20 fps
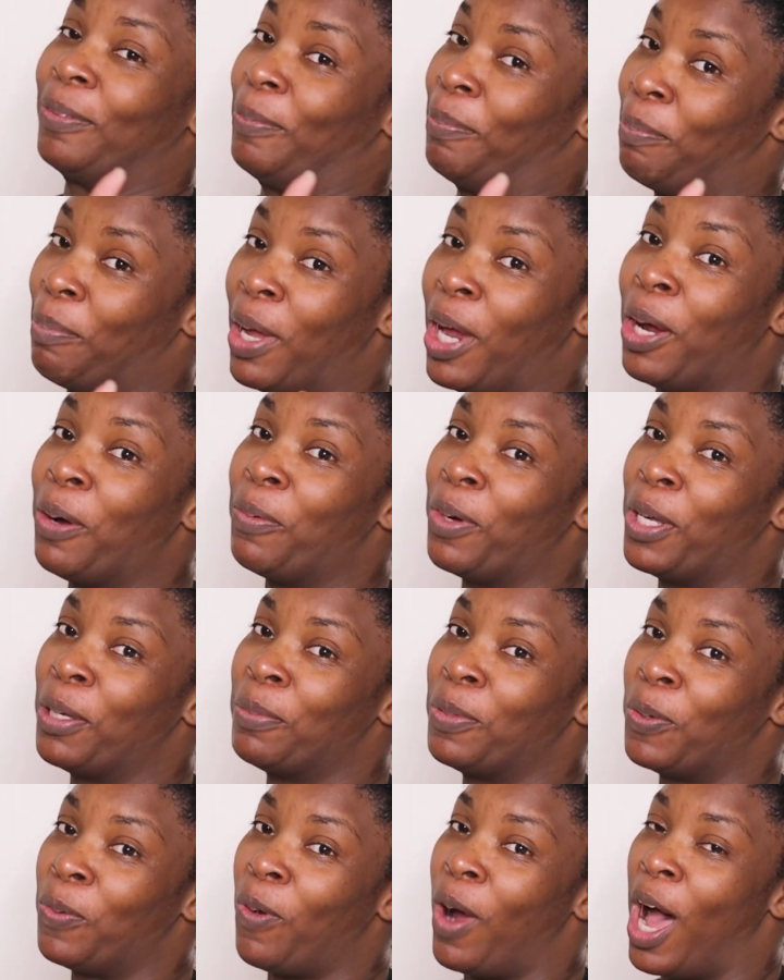bear
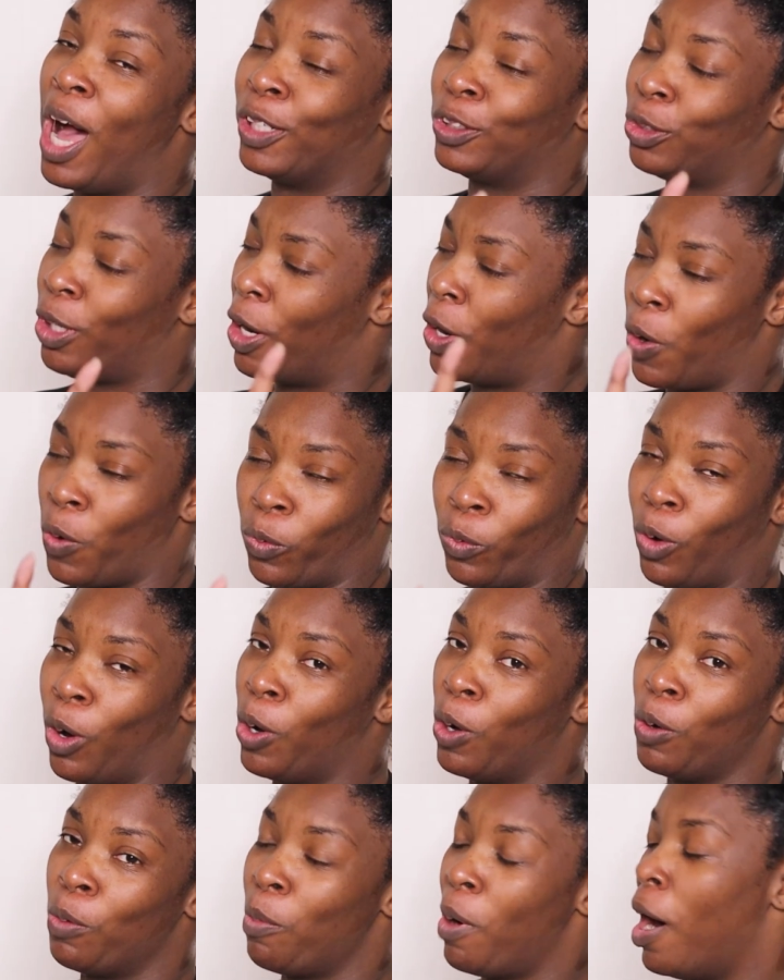with me while I try to
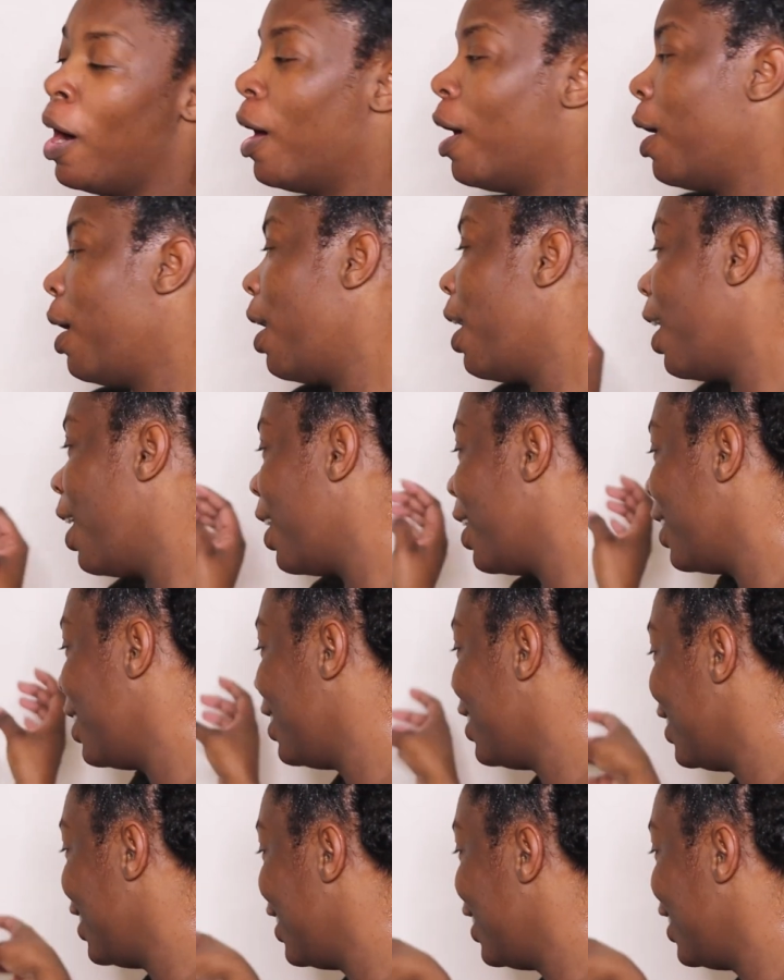roll my R,